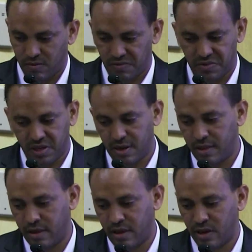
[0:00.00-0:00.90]
Finally,
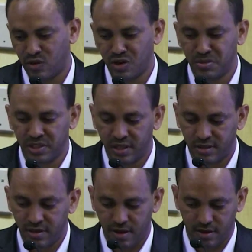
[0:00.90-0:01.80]
the acknowledgement
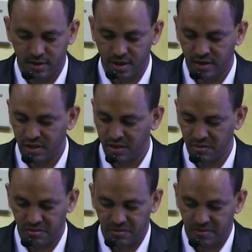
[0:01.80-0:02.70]
of the study
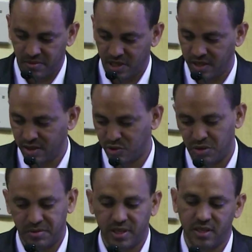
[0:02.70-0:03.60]
team, also
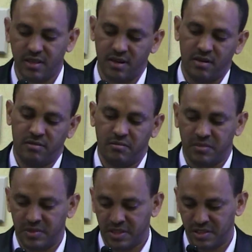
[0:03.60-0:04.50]
up there, and
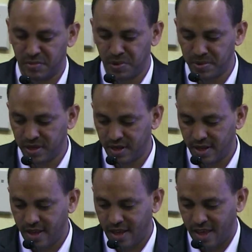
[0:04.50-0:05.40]
these people,
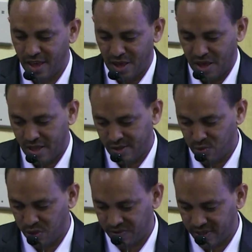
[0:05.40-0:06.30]
and
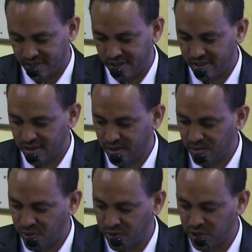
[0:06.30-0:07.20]
supervisor,
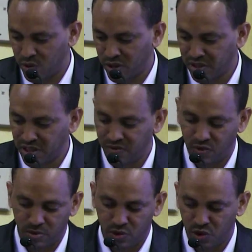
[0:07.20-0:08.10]
Professor Wang Yaj
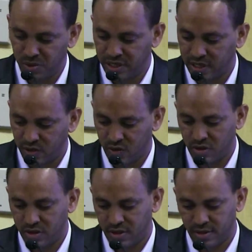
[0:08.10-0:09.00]
from Tonju Medical
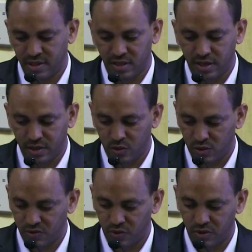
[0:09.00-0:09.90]
College, and the data
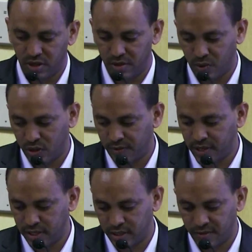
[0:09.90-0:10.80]
source for the
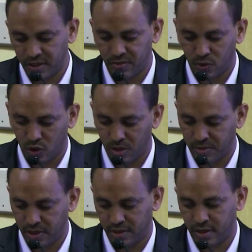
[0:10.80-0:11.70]
demographical surveys program,
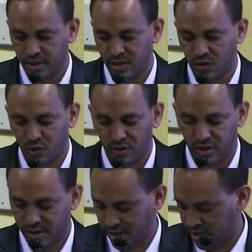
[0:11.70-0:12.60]
the International
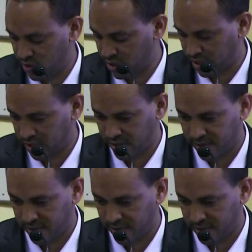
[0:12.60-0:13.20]
USA.